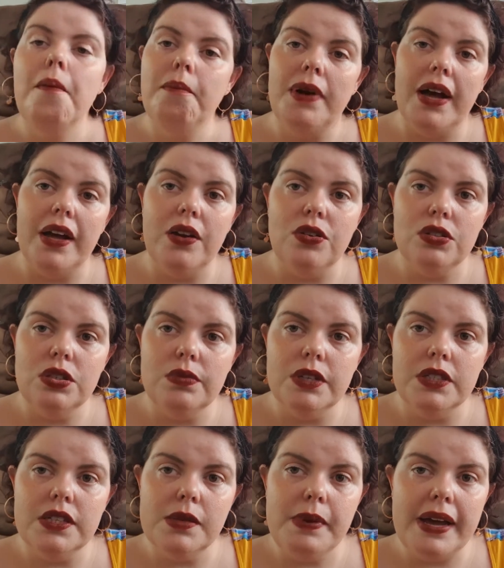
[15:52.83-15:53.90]
but I also
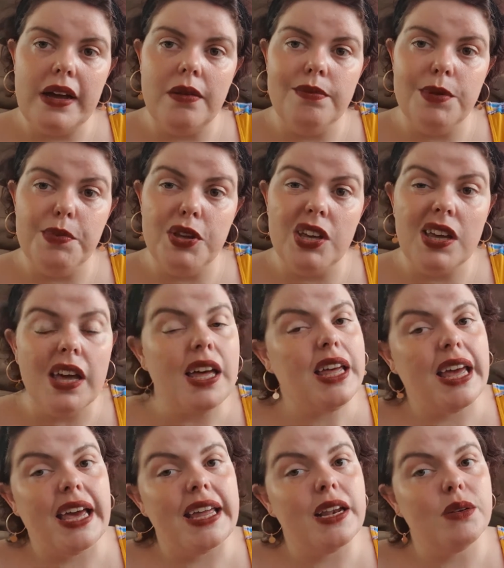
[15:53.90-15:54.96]
wanted to pick up the book
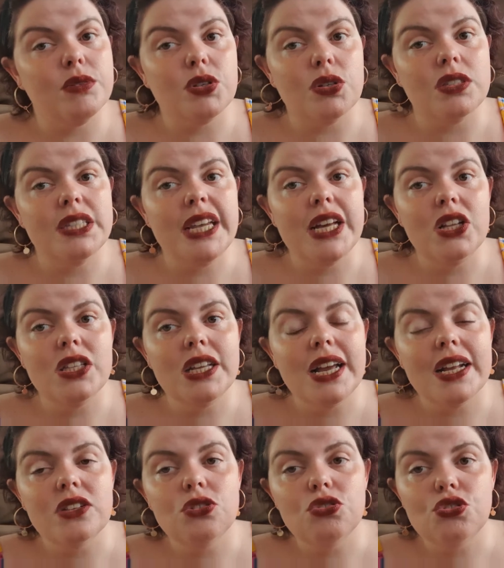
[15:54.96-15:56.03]
again. It was on sale in the
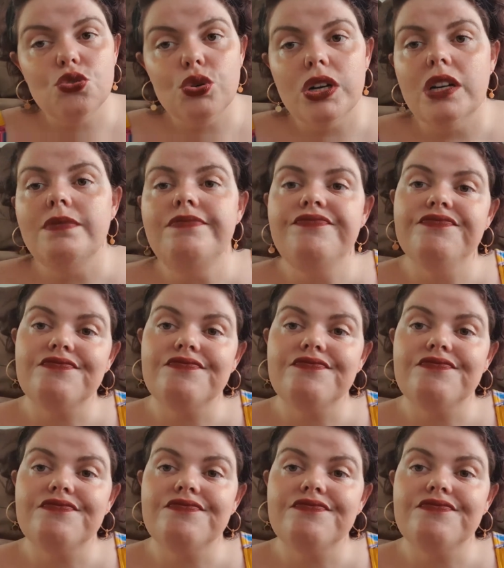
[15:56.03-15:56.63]
Kindle store,